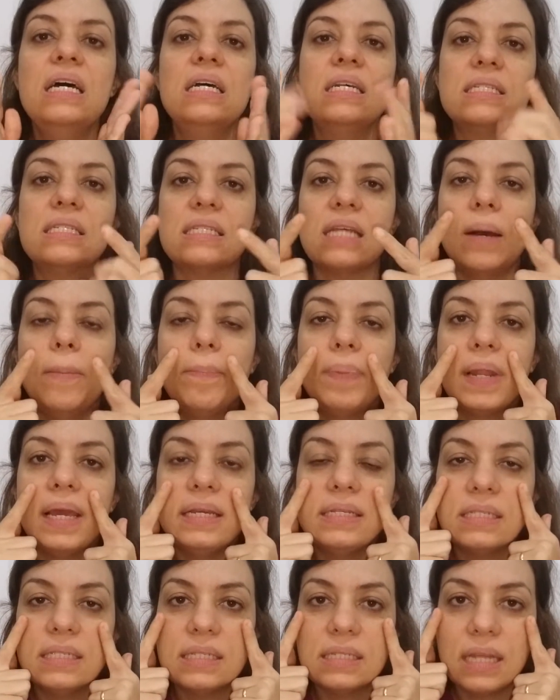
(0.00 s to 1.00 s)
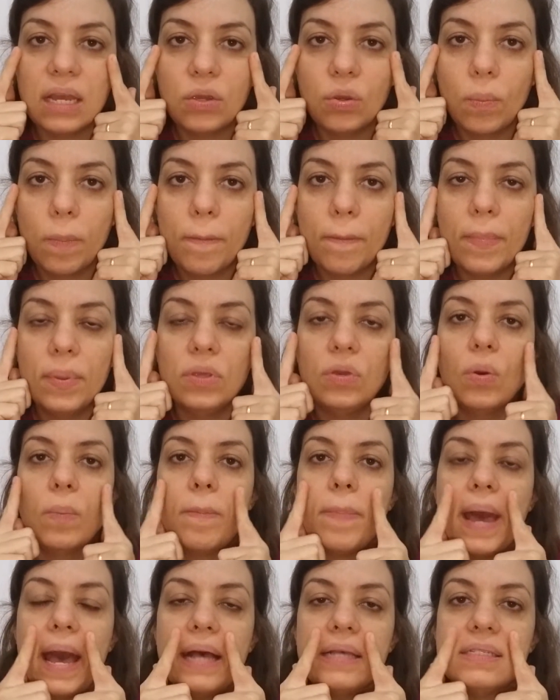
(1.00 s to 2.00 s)
Some places that you
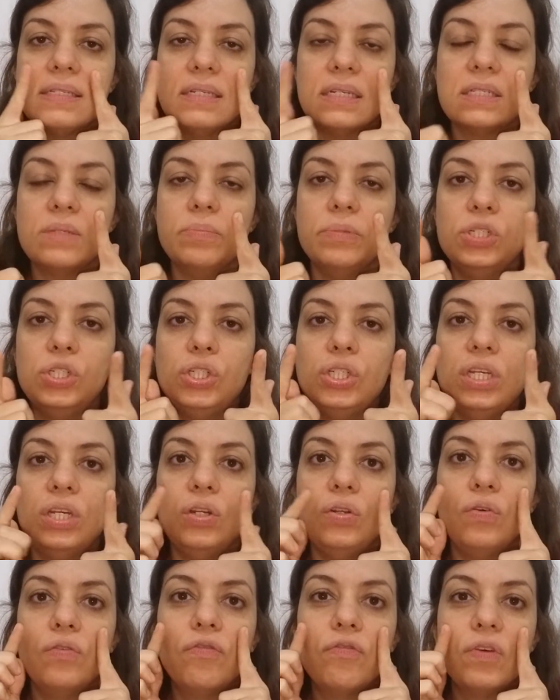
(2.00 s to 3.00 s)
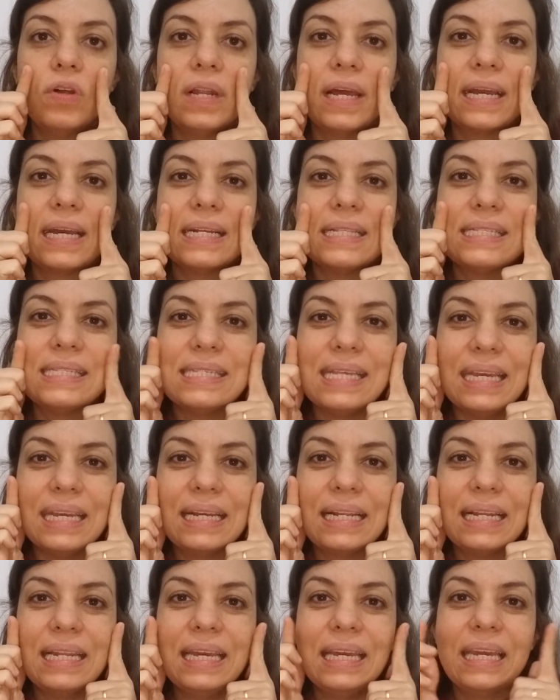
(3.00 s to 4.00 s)
pass this machine, you feel like a
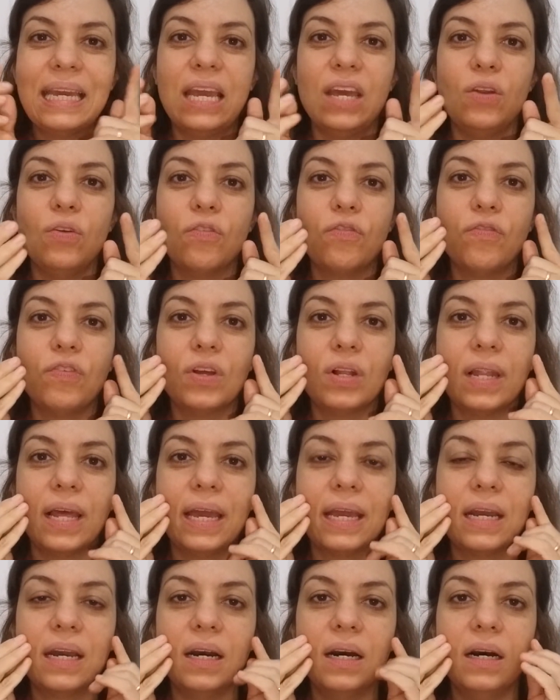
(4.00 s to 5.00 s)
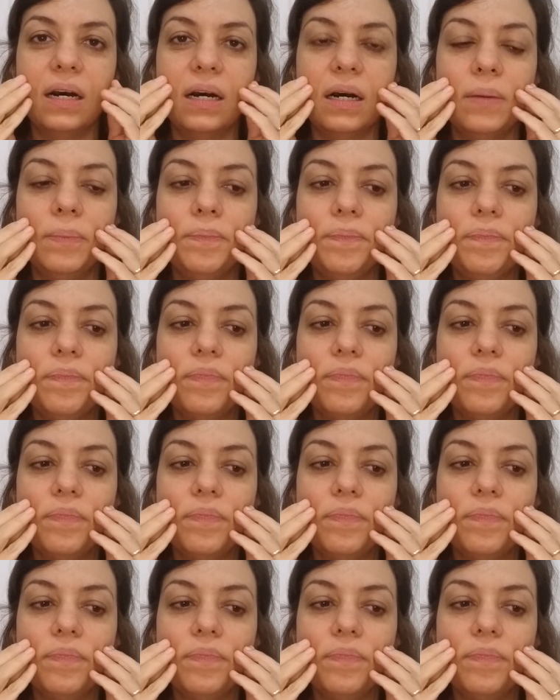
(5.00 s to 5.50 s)
tingling, and you feel like a